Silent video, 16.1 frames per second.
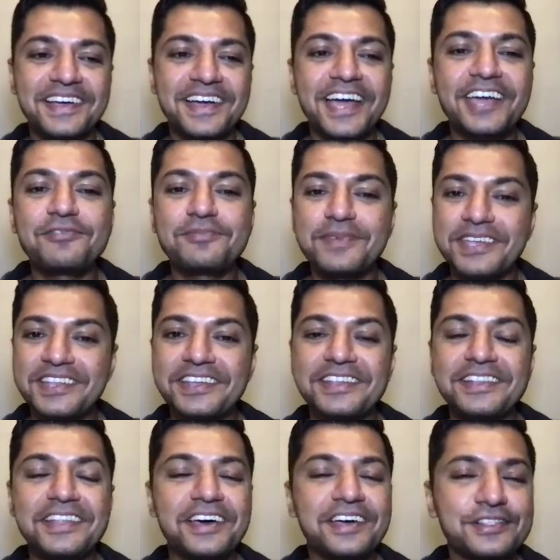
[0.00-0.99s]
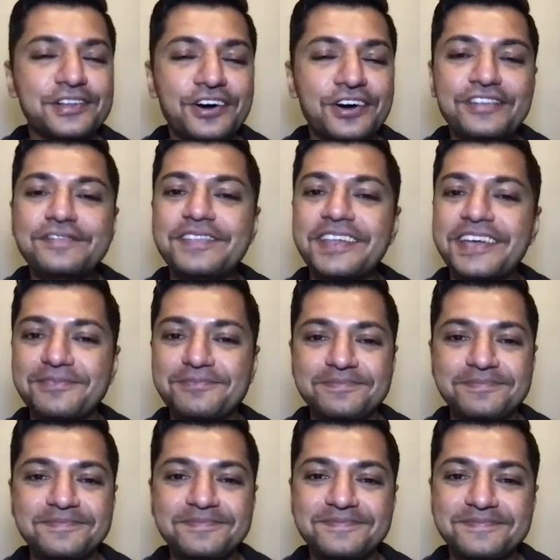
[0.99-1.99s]
I have been in a lot of
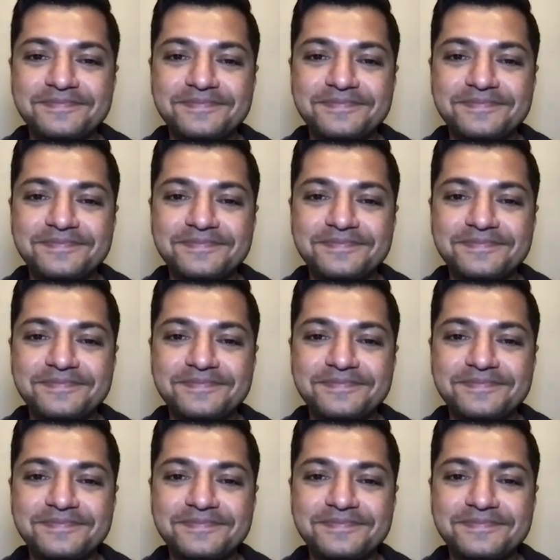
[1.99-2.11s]
them.